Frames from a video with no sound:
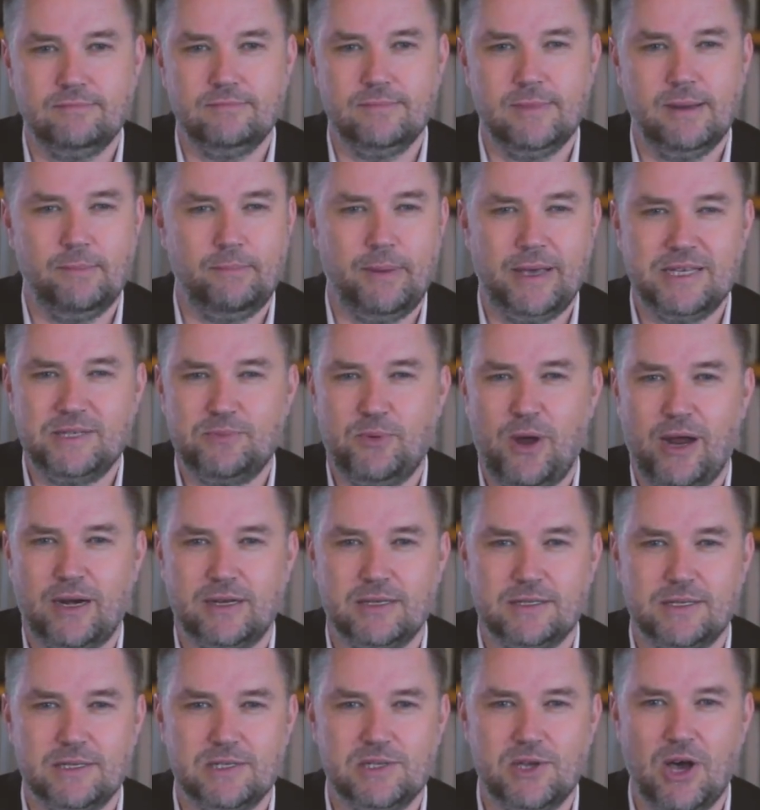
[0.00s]
a best
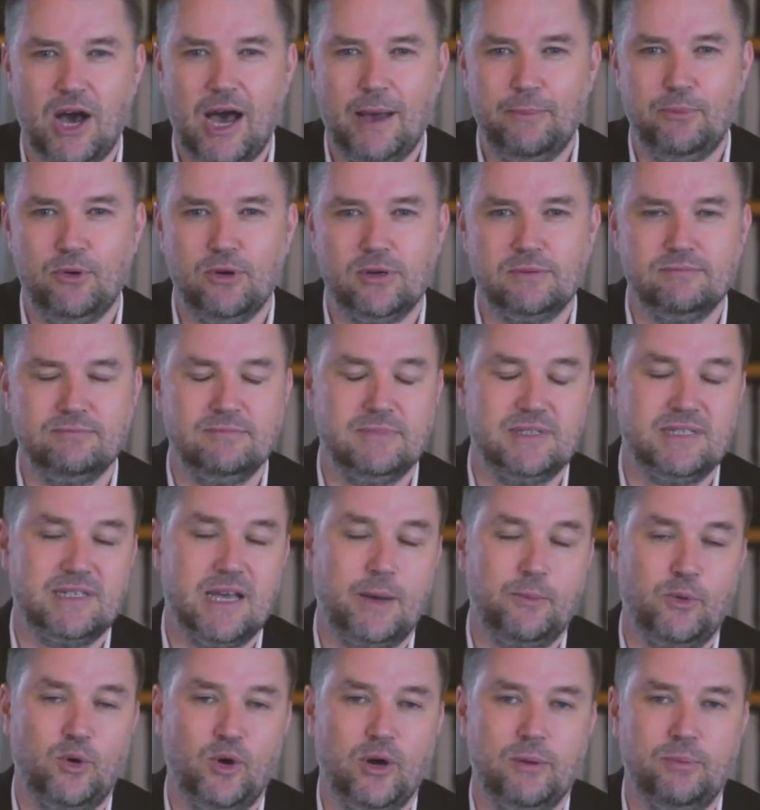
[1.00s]
practices guidebook,
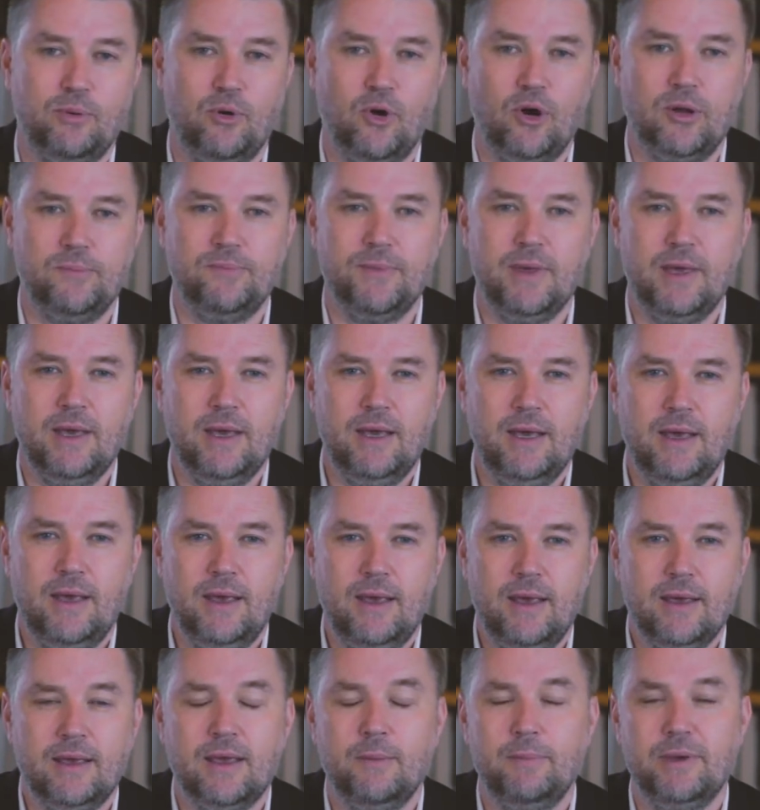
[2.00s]
summary report,
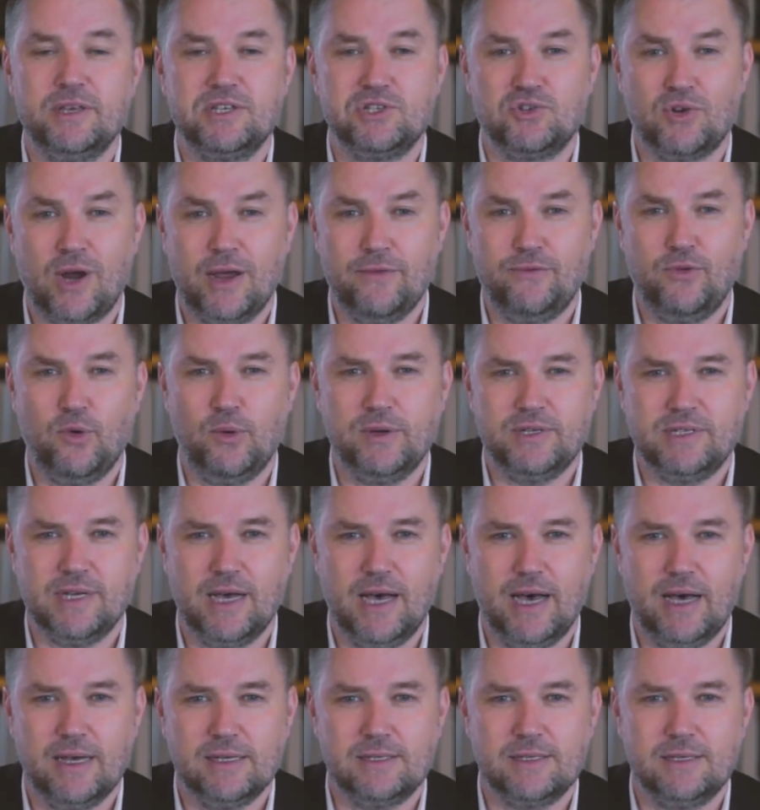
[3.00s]
can be a straightforward
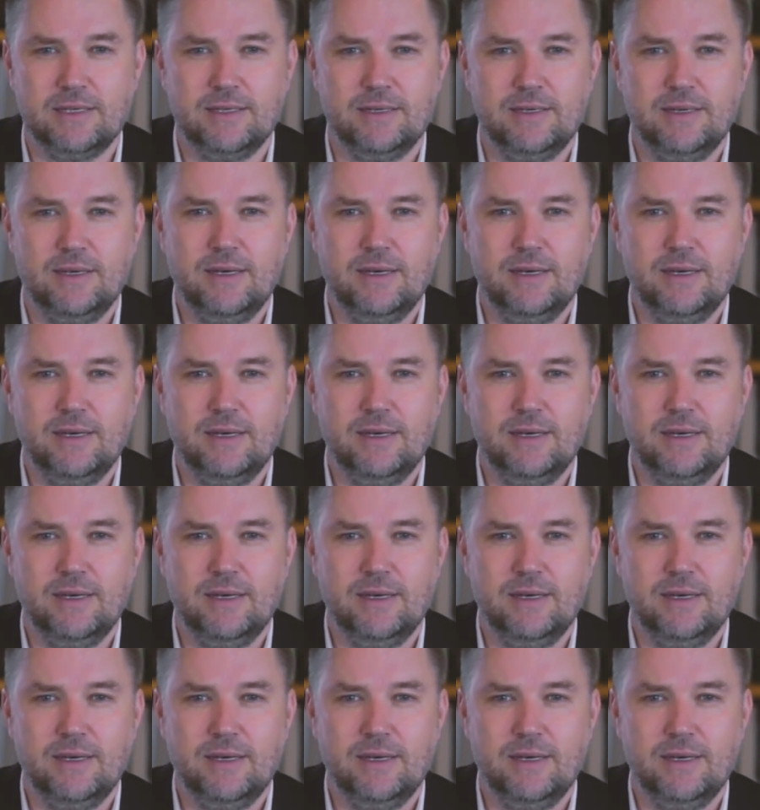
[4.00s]
task.